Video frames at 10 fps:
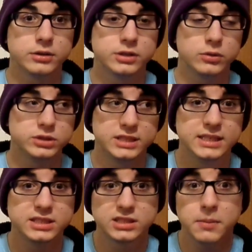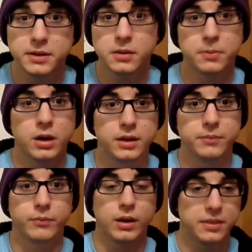so she is summoned upon
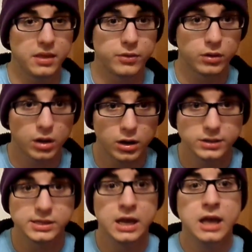by the other cards